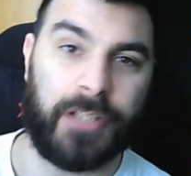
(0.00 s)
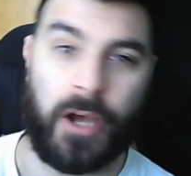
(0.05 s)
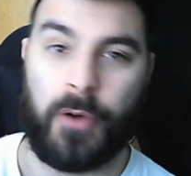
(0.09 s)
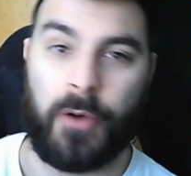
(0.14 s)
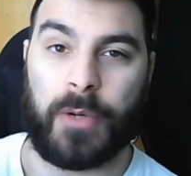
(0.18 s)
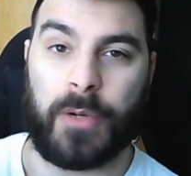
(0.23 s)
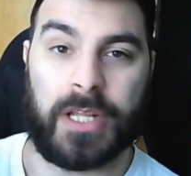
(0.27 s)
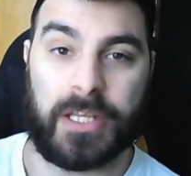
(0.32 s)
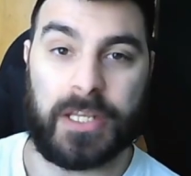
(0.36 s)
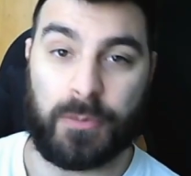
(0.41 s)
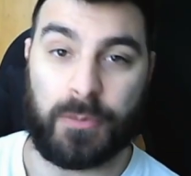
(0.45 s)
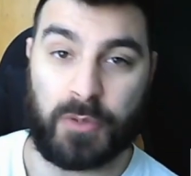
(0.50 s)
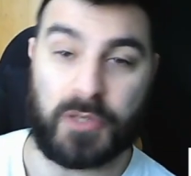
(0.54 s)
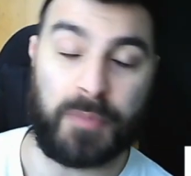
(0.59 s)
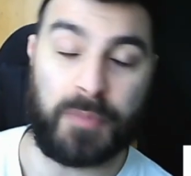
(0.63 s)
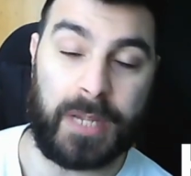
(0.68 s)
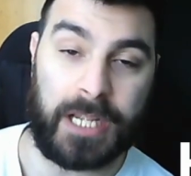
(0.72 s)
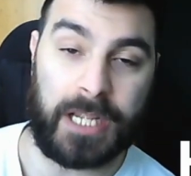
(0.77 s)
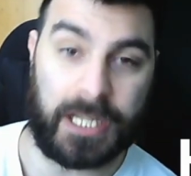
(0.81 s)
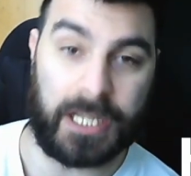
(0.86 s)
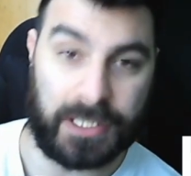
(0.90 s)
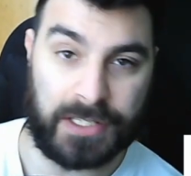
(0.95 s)
No, he was
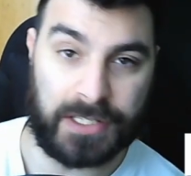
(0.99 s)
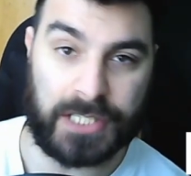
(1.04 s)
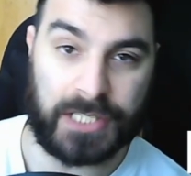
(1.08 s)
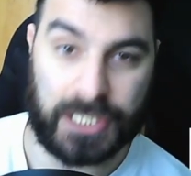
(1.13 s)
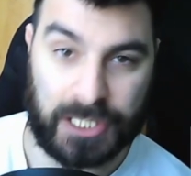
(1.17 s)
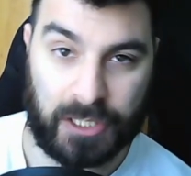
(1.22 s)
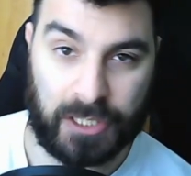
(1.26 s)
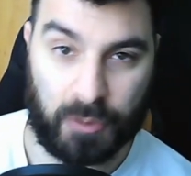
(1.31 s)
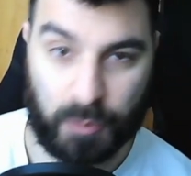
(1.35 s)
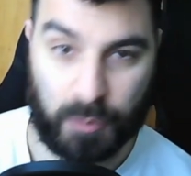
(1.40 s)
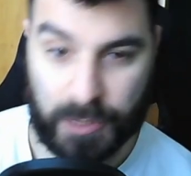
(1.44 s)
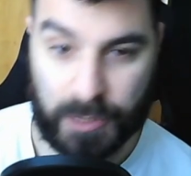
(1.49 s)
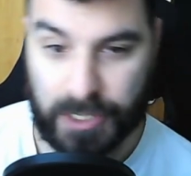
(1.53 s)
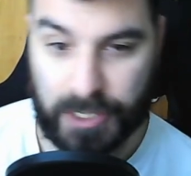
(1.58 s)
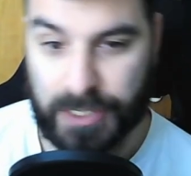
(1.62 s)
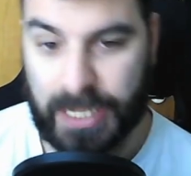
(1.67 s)
being consistent with